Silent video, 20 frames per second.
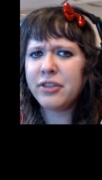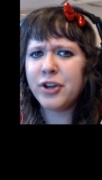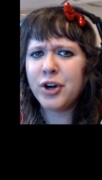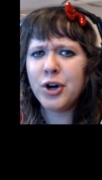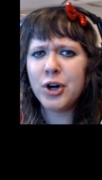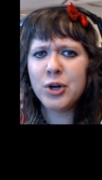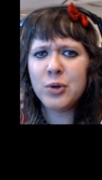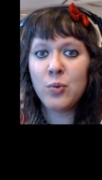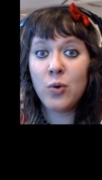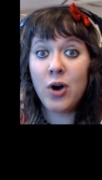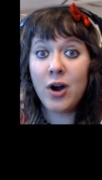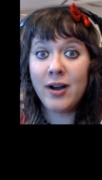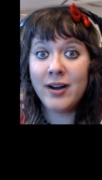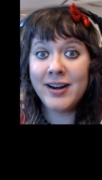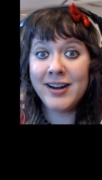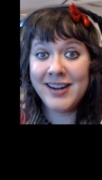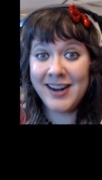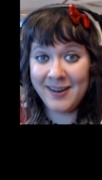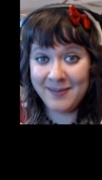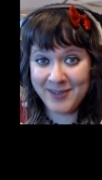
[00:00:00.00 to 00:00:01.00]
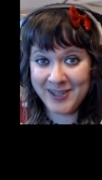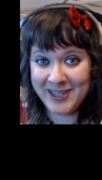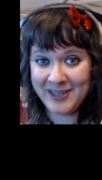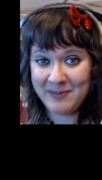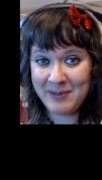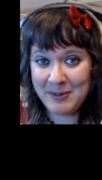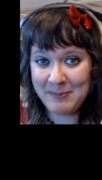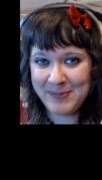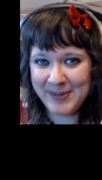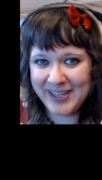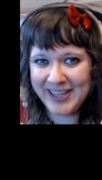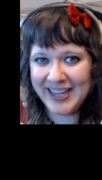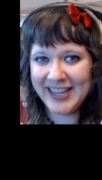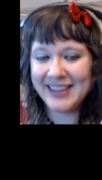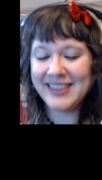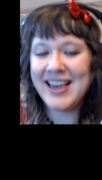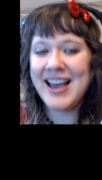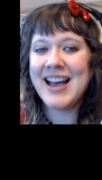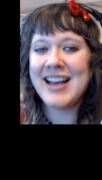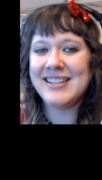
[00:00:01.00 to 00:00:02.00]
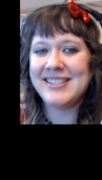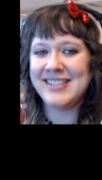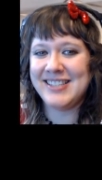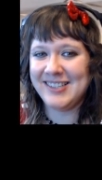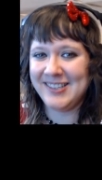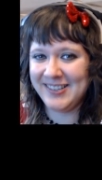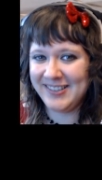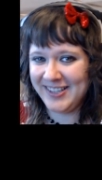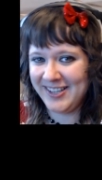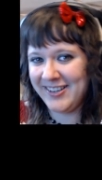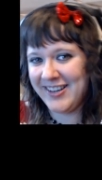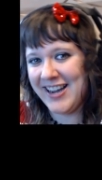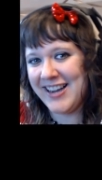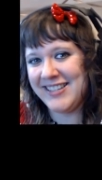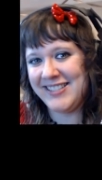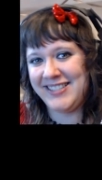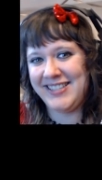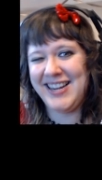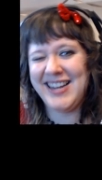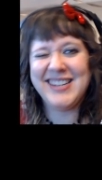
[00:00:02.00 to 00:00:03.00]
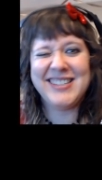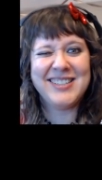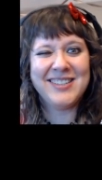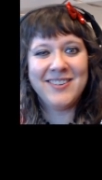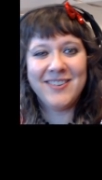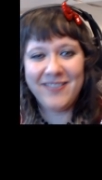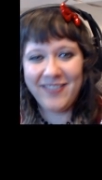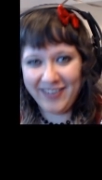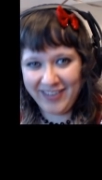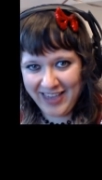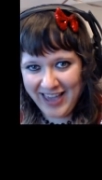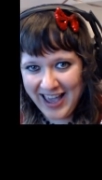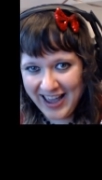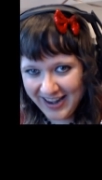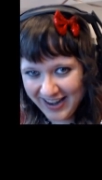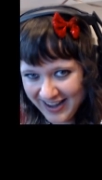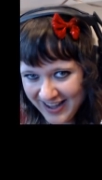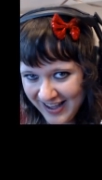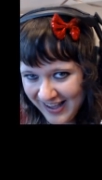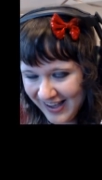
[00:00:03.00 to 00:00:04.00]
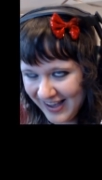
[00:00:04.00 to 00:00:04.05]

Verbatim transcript: third one, and I'm gonna be playing that, so you guys stay tuned for that,